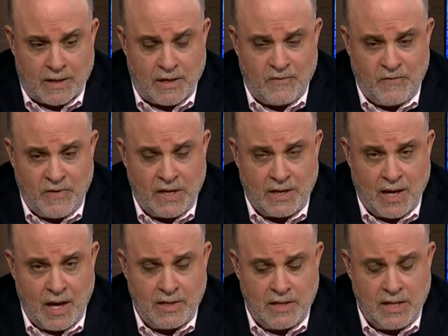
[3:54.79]
If he
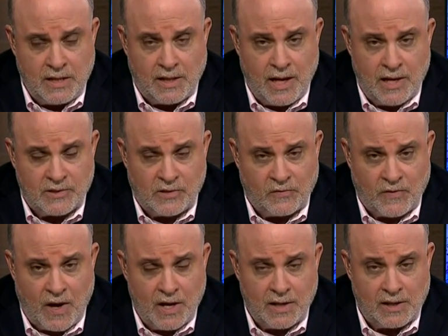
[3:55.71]
can
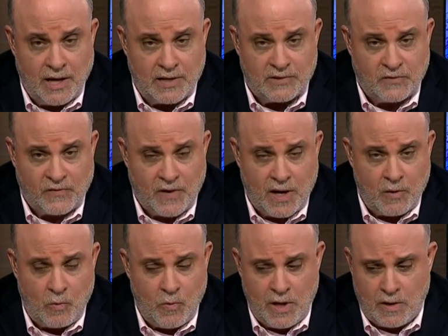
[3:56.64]
declassify and classify
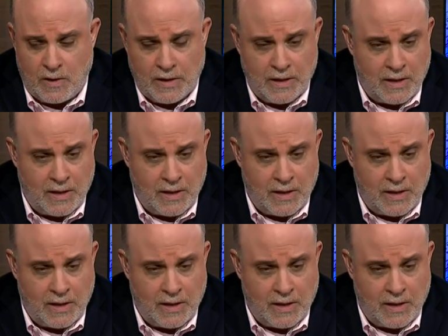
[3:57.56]
at will,